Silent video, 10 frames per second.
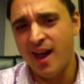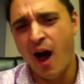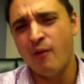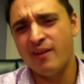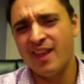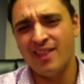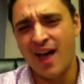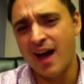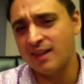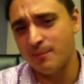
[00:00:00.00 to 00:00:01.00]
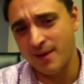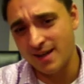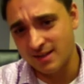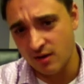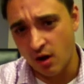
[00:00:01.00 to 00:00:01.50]
However, they lack the
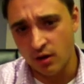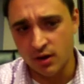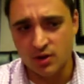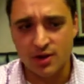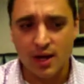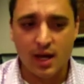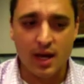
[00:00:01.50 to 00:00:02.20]
base knowledge